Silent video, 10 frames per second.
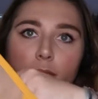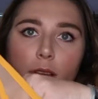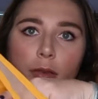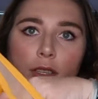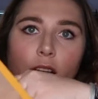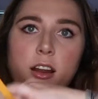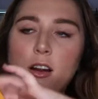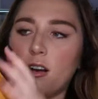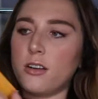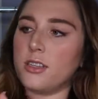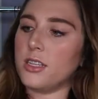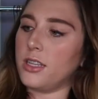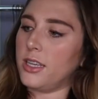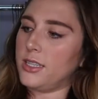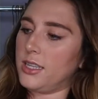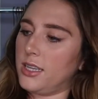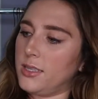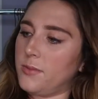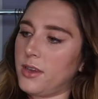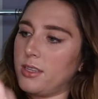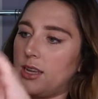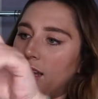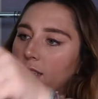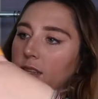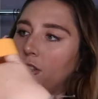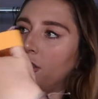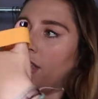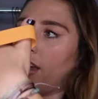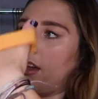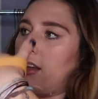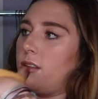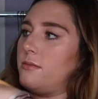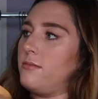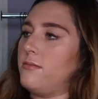It was kind of hard to list this because it had such a